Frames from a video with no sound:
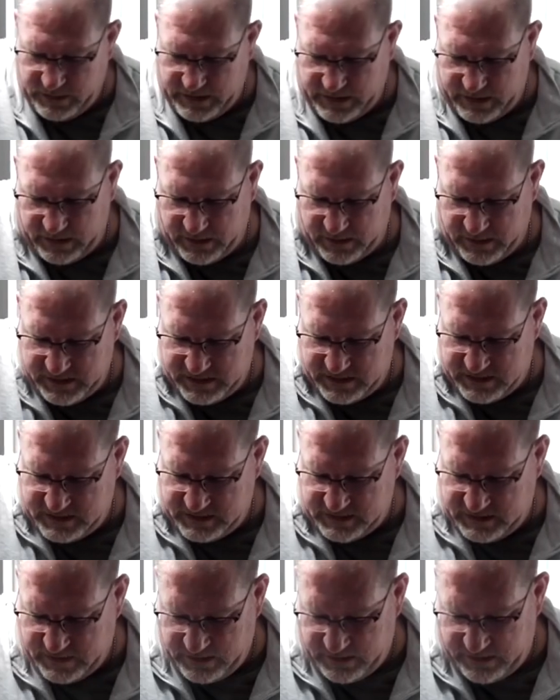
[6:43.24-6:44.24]
We got a good
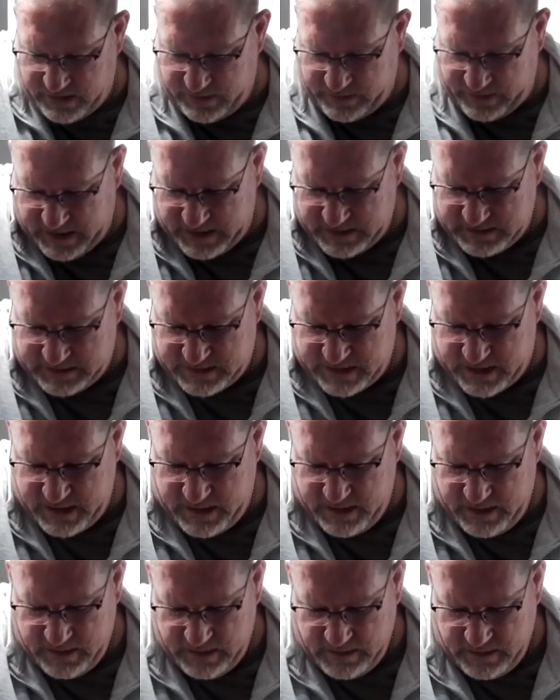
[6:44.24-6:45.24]
sear on that
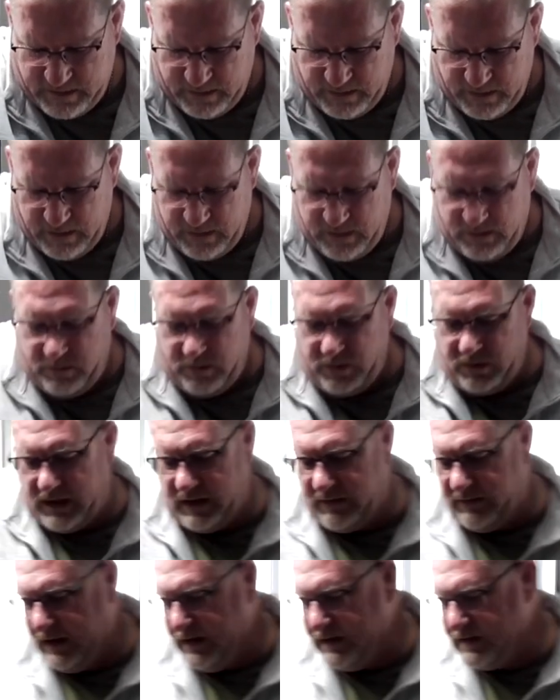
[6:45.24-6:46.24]
side. We'll
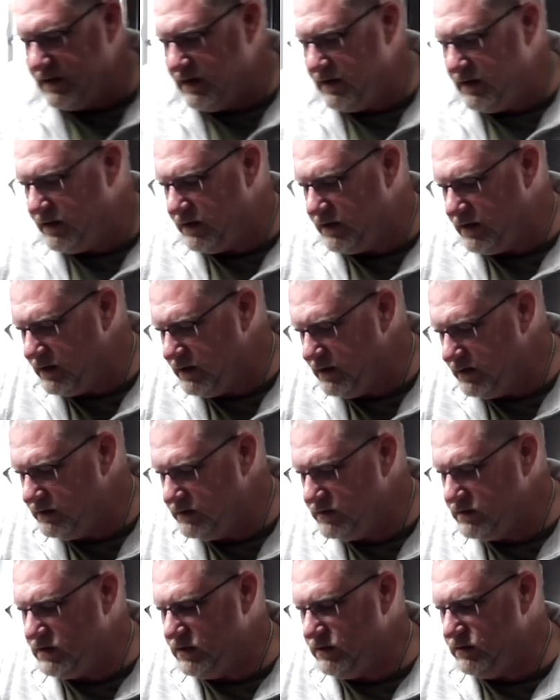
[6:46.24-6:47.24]
give these another
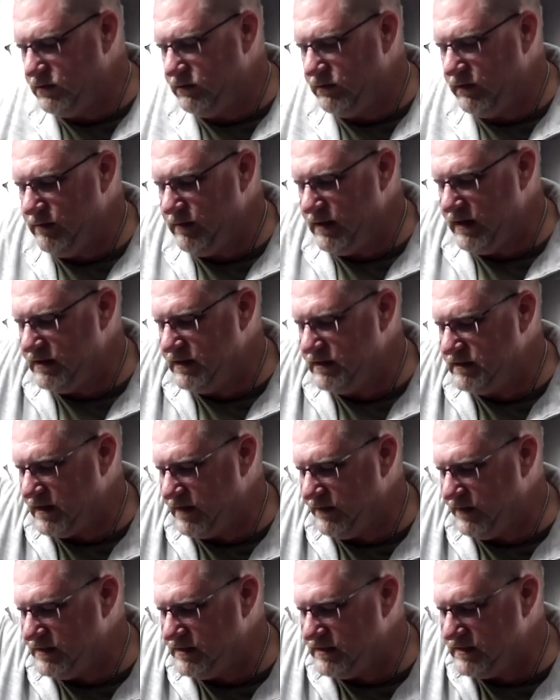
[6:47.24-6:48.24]
2-3 minutes
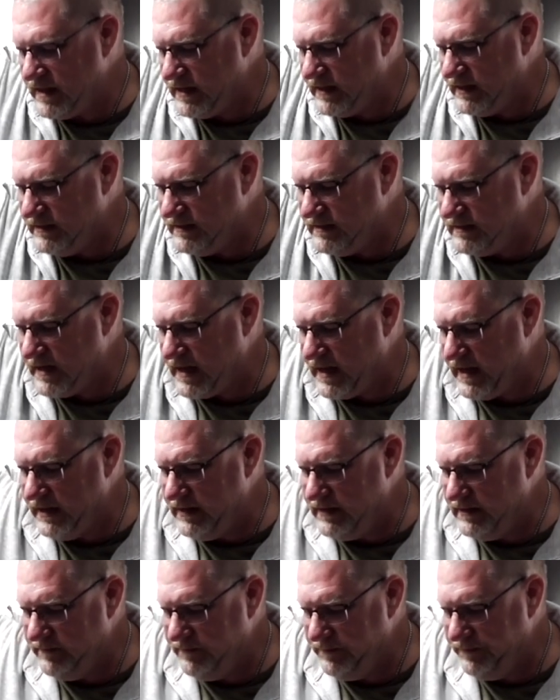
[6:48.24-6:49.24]
on the second
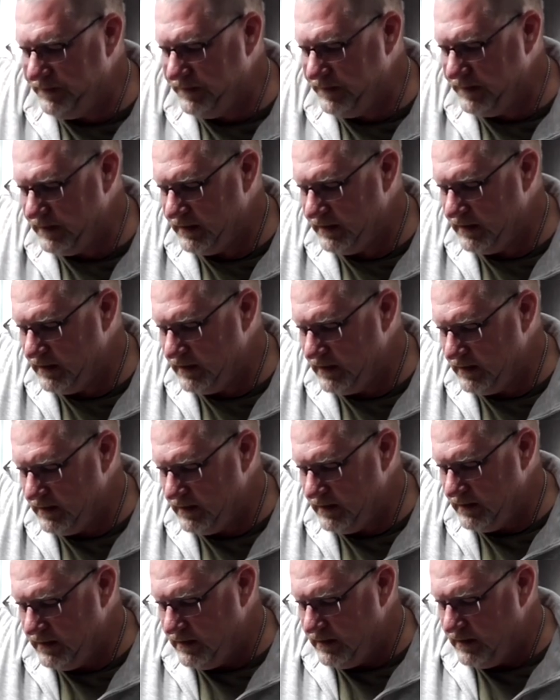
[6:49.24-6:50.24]
side.
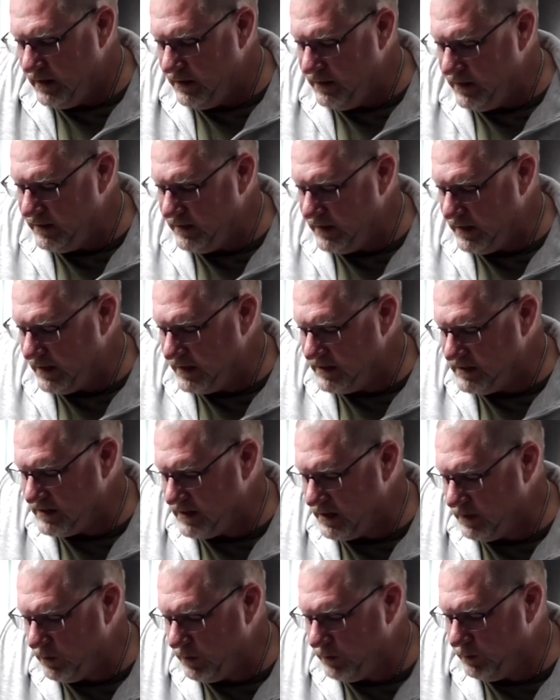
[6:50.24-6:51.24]
And then, like I
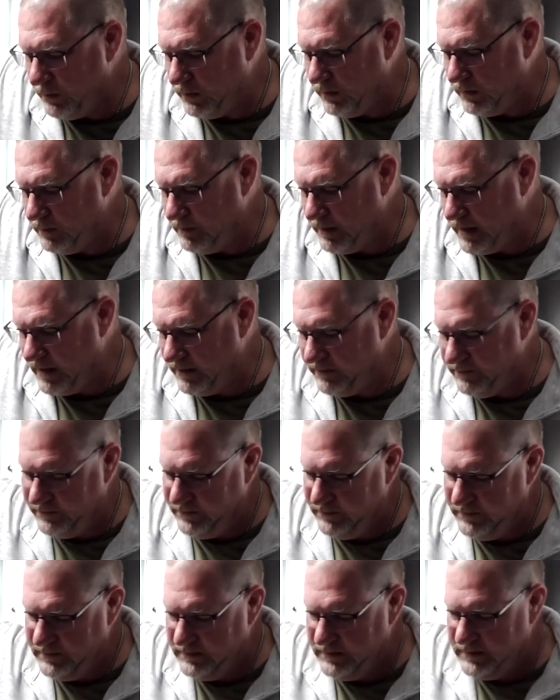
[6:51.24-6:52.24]
said, we'll pull them off
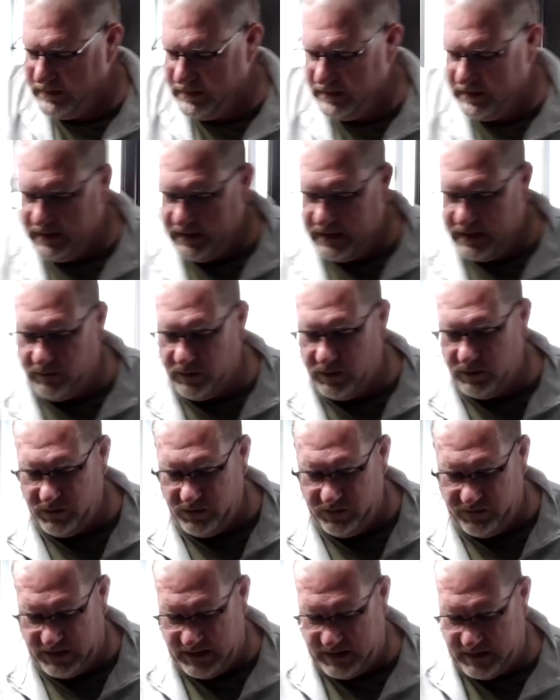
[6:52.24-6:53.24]
and we'll
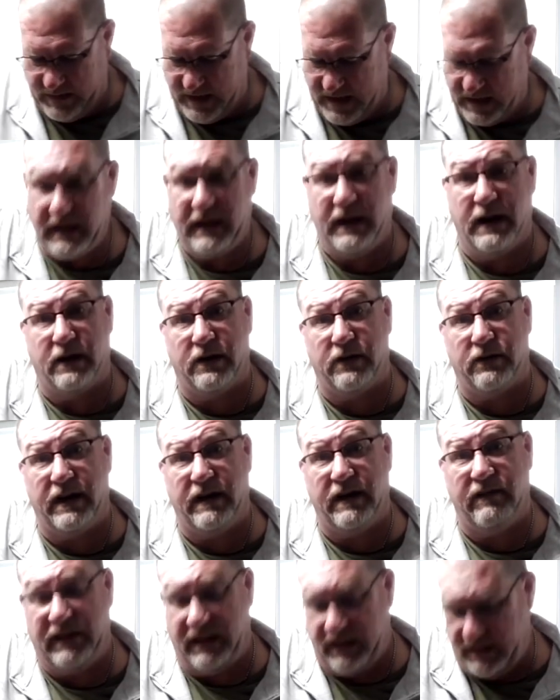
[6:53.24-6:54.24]
move into making our
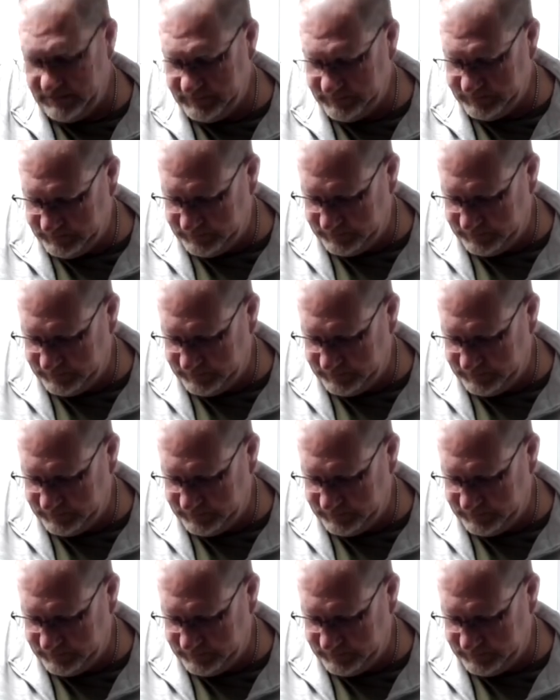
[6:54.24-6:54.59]
gravy.